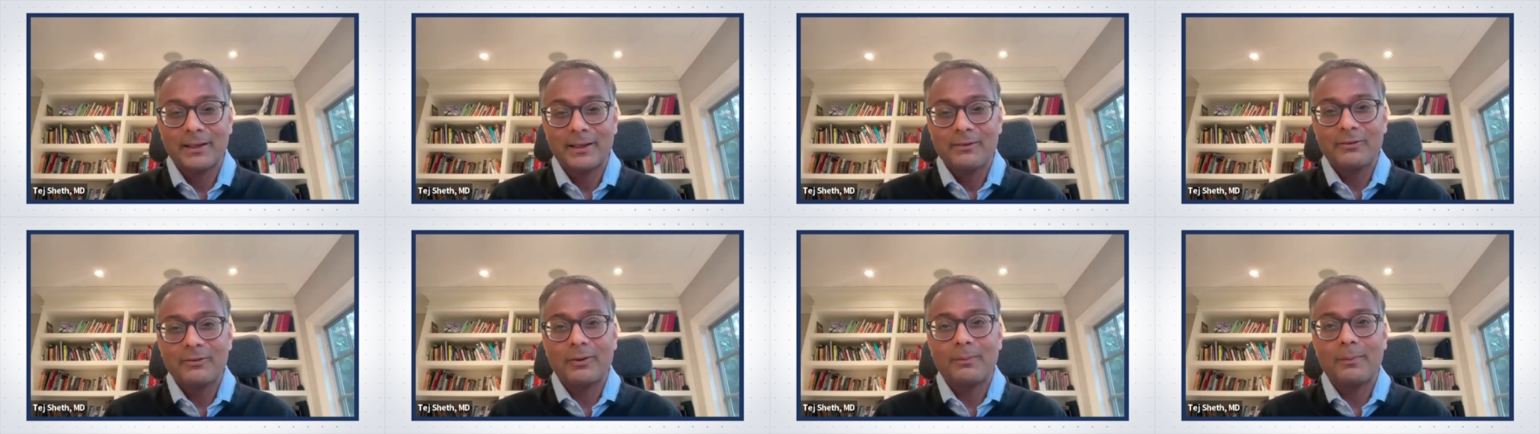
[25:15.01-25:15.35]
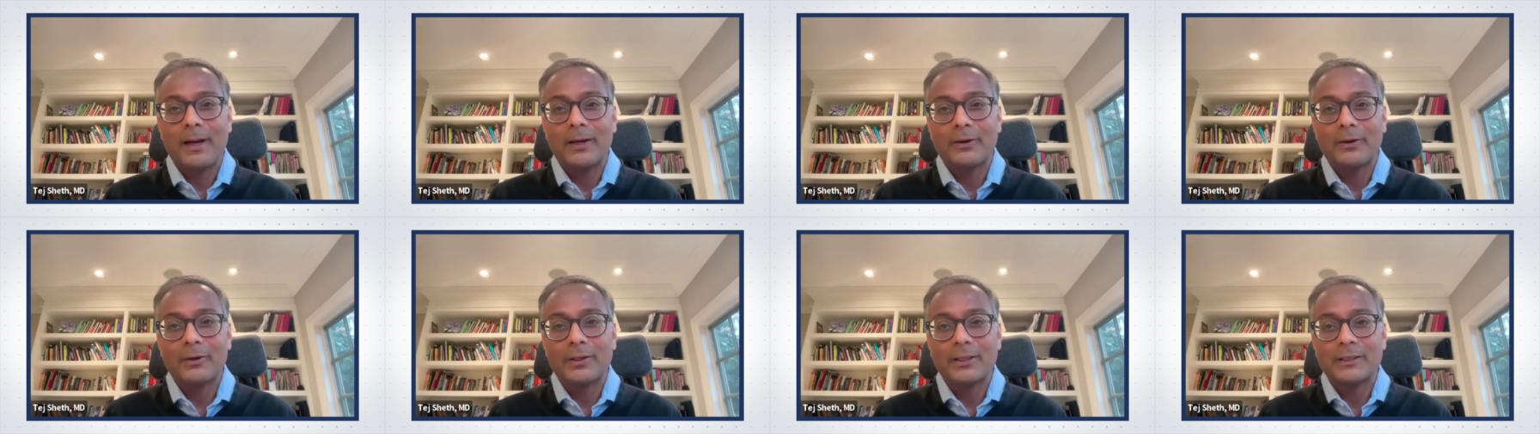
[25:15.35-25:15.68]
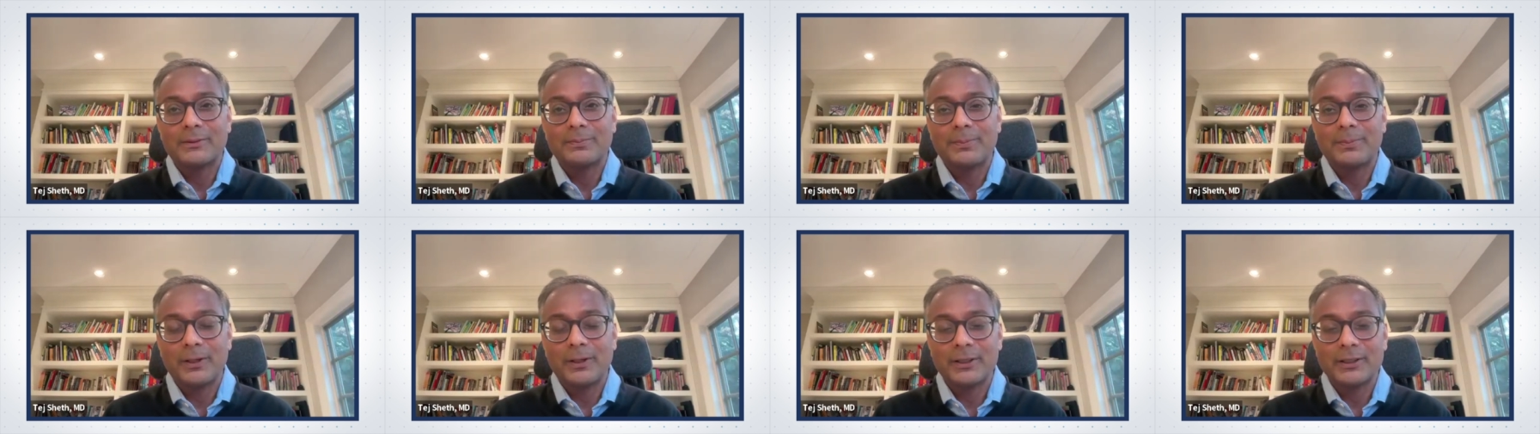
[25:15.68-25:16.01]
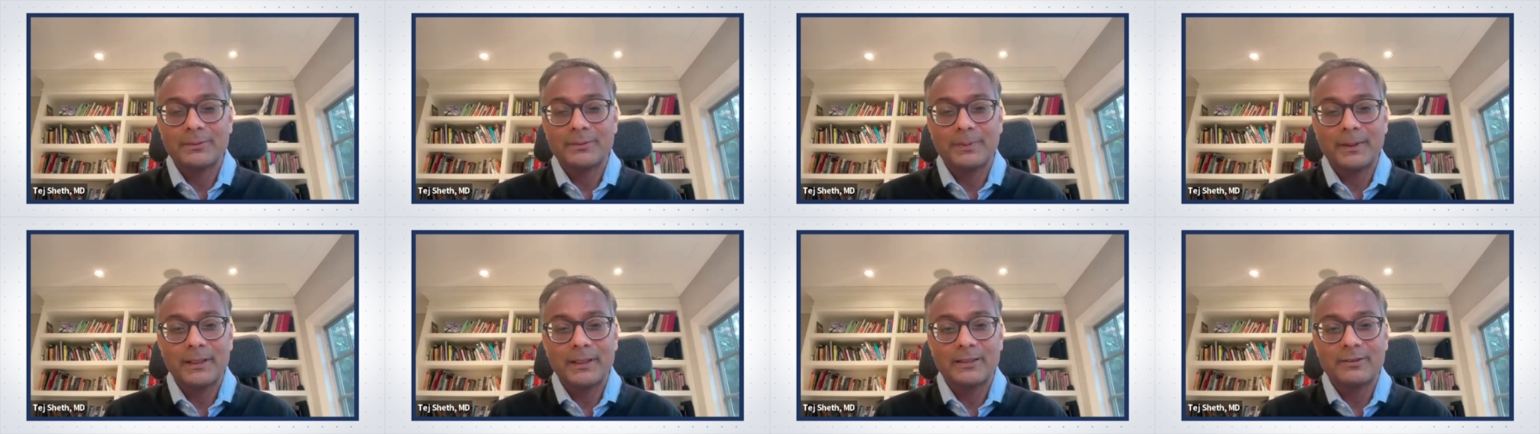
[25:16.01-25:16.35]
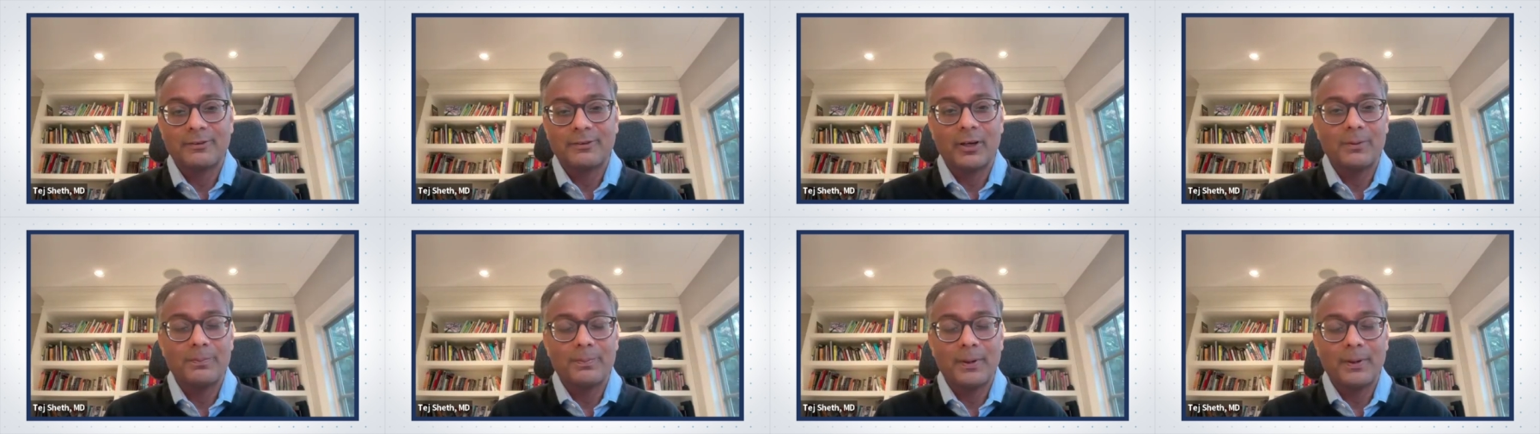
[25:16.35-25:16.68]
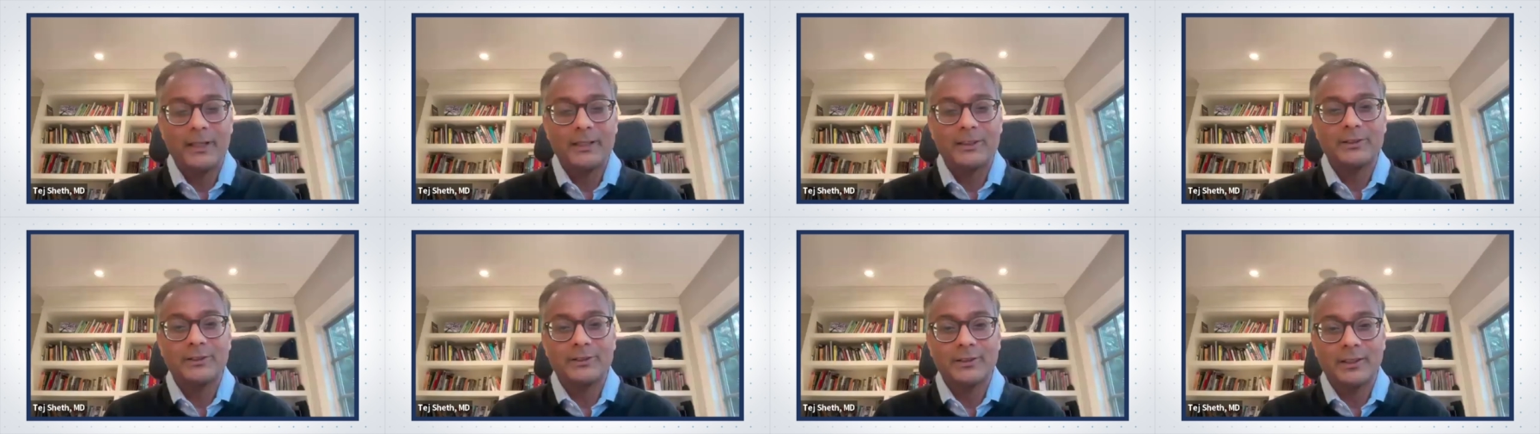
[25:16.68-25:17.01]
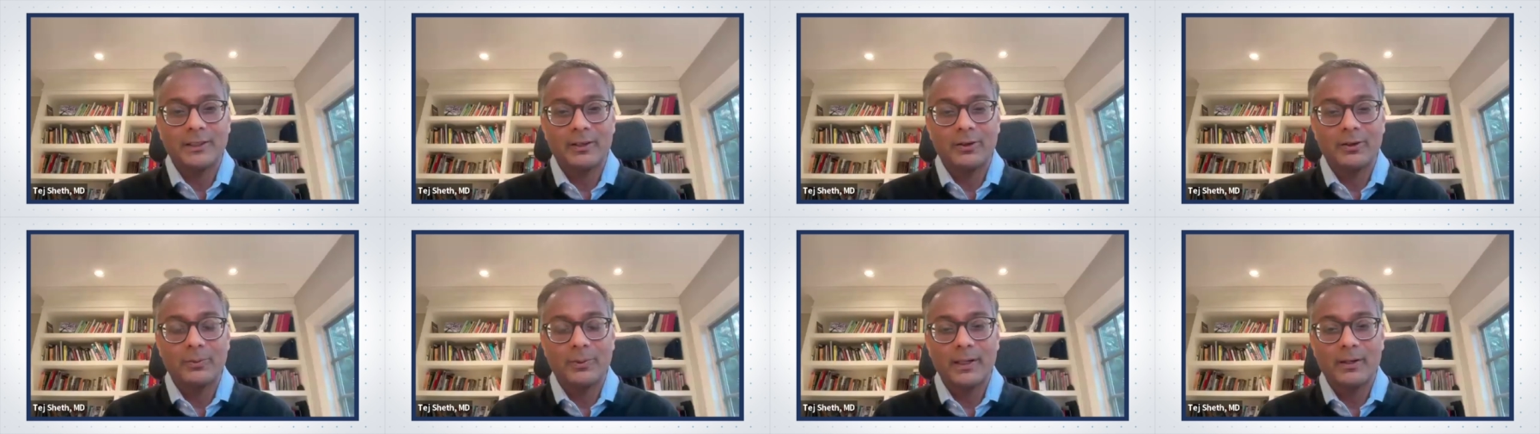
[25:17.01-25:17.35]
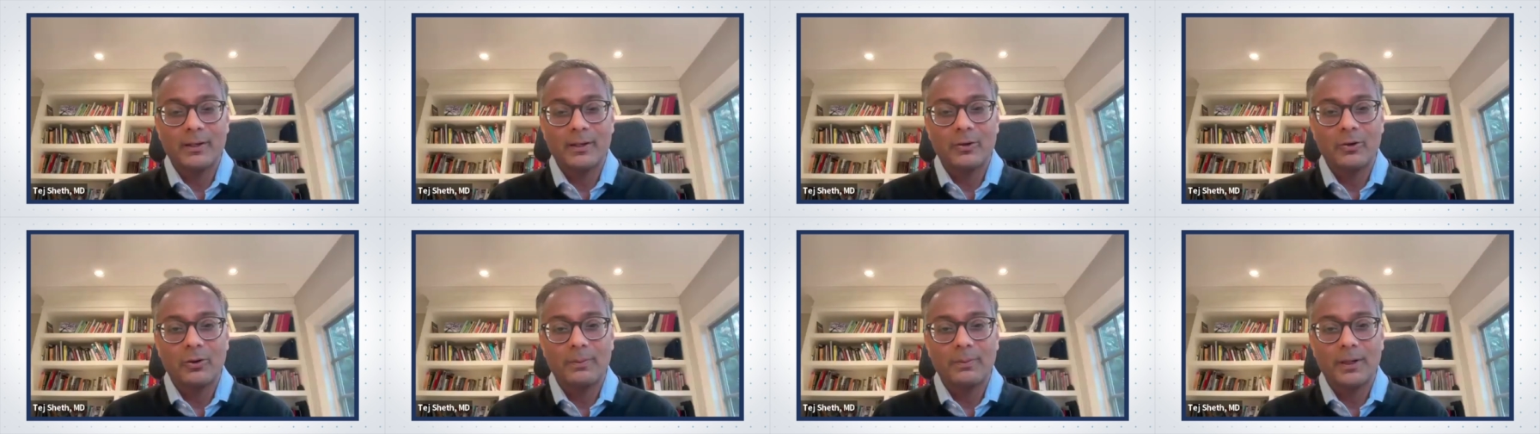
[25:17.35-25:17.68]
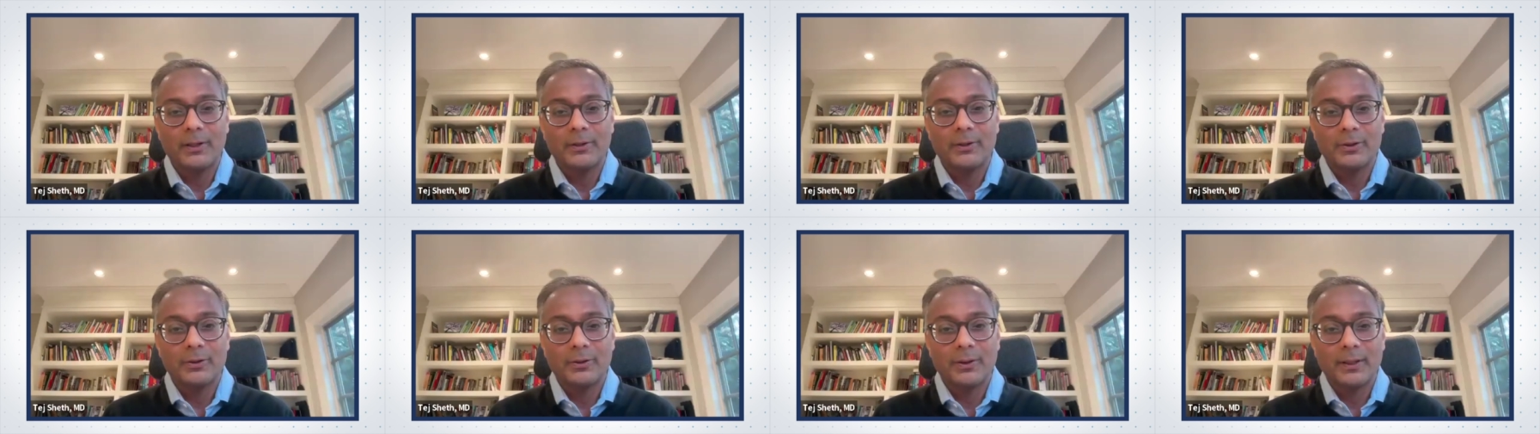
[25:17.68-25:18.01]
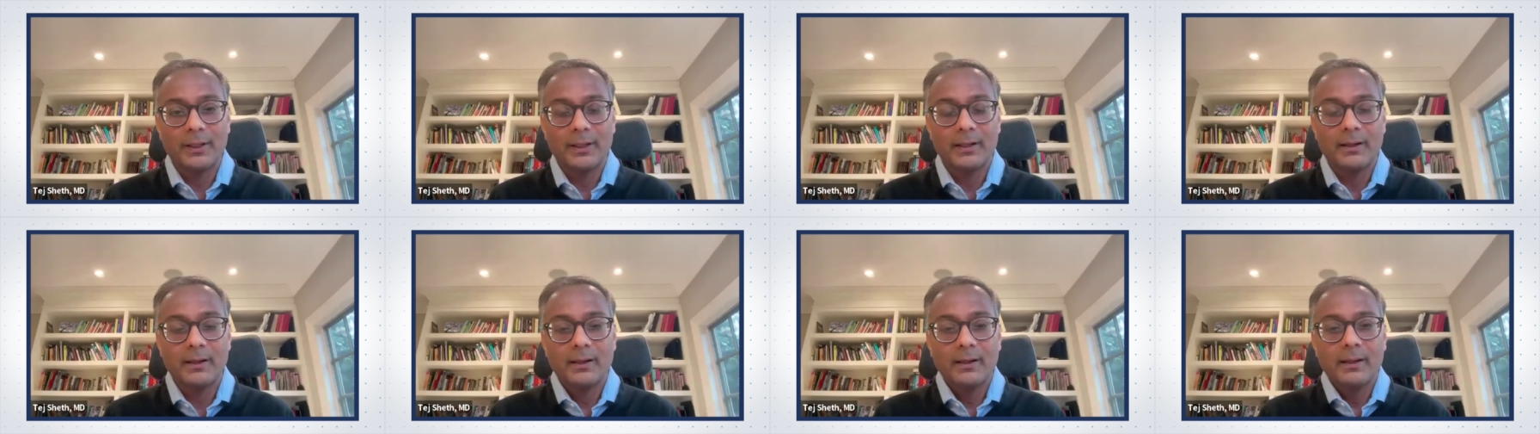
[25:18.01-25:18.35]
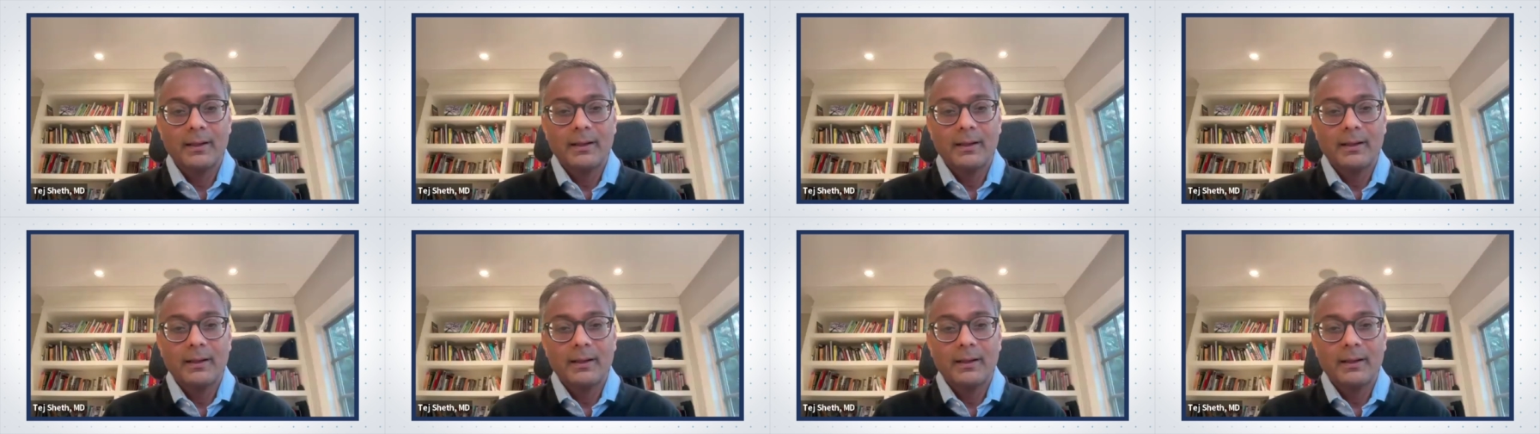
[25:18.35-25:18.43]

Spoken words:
from my own experience, but it's a very patient-centered way to go about doing it.